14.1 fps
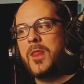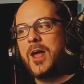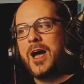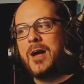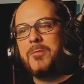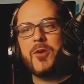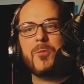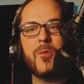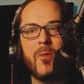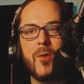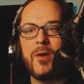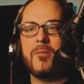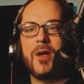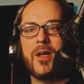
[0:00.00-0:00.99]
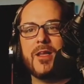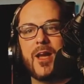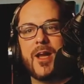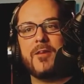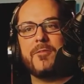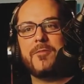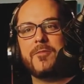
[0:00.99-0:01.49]
I'm at a point in my
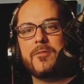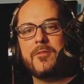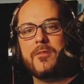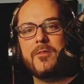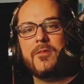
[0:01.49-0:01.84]
life